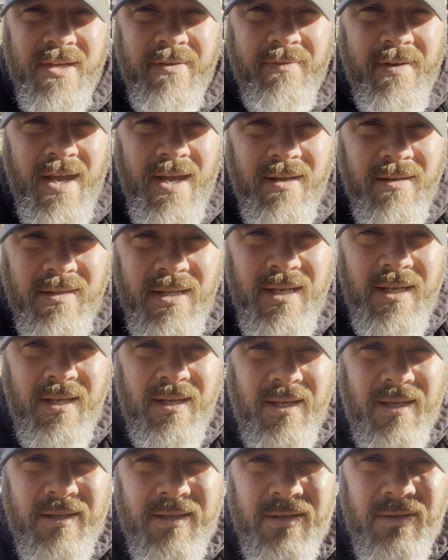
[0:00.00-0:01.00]
and stuff out,
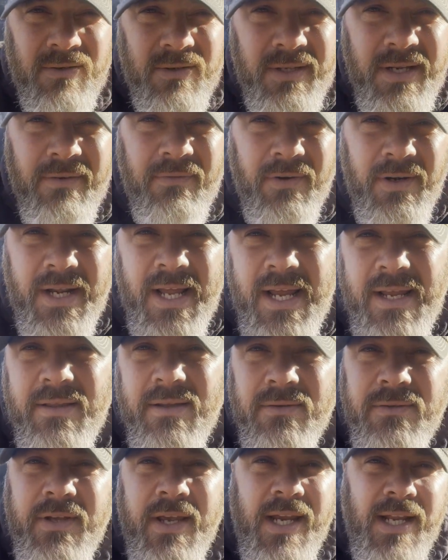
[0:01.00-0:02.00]
and then on a different day,
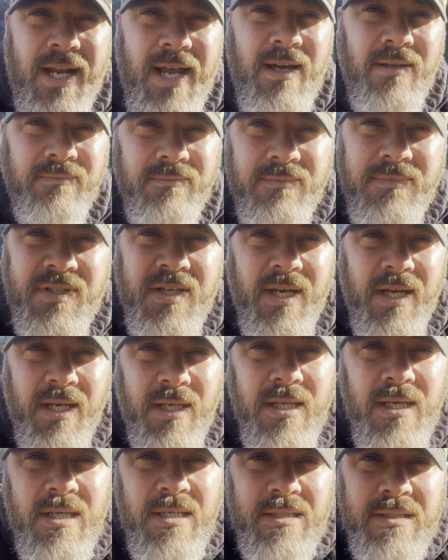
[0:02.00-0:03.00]
they'll take it out, sink
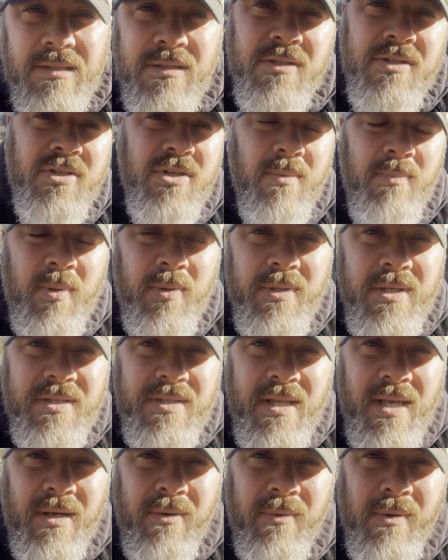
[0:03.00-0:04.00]
it. Let's jump on
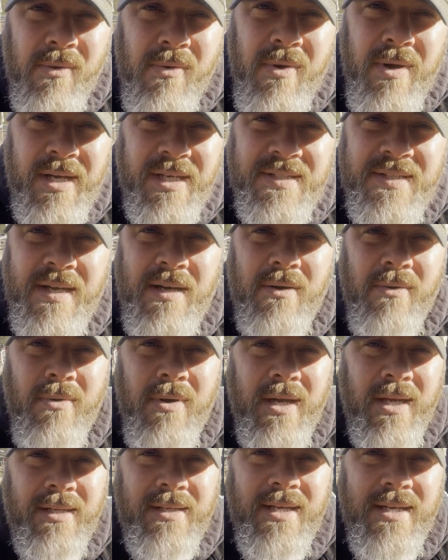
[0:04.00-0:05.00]
this thing real quick and see how
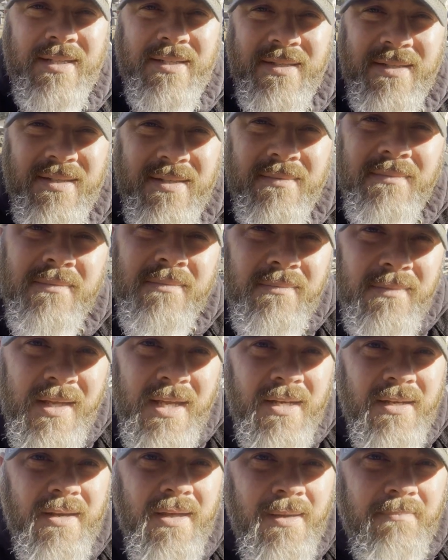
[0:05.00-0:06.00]
quick it takes us
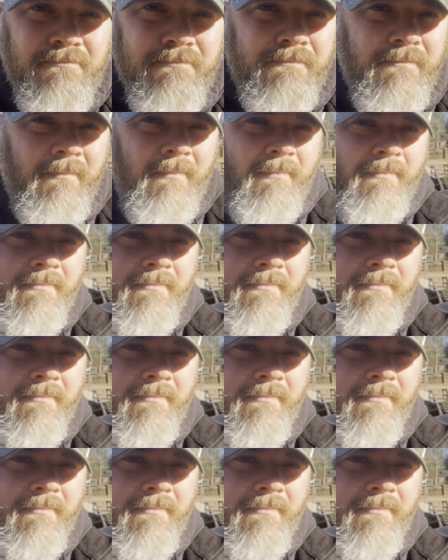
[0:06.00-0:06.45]
to get it up.